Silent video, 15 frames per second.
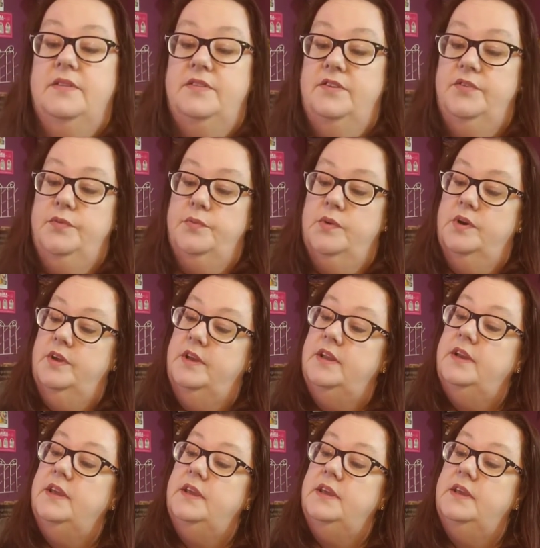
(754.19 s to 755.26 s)
This
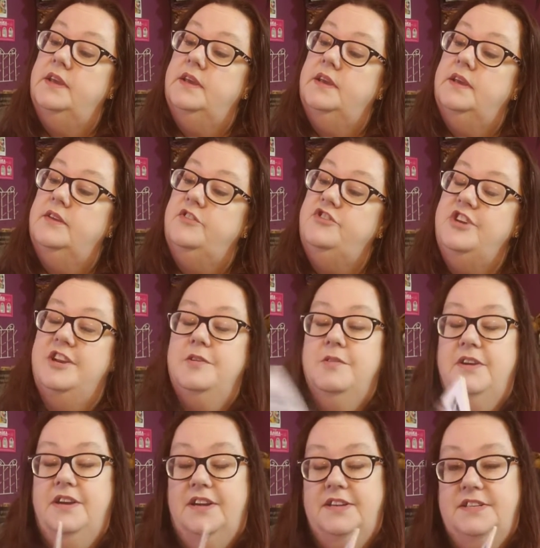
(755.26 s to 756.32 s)
one is
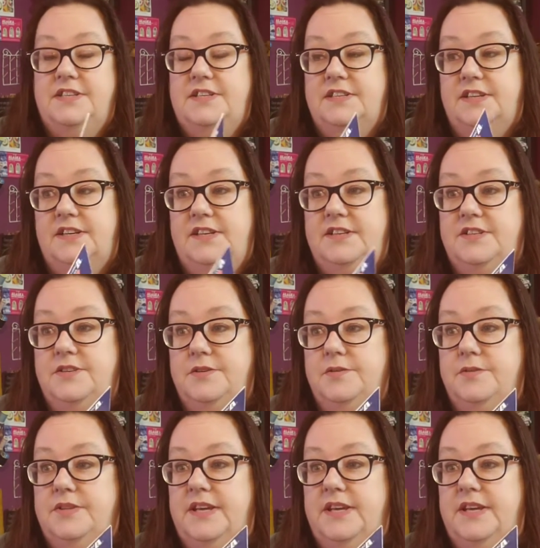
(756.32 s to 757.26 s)
January 1992.